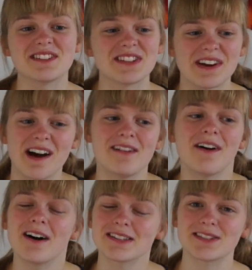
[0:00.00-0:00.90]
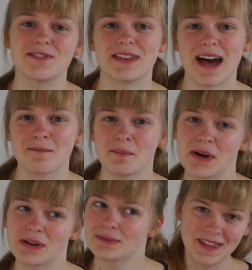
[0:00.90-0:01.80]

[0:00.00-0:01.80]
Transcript: so I've asked for that book.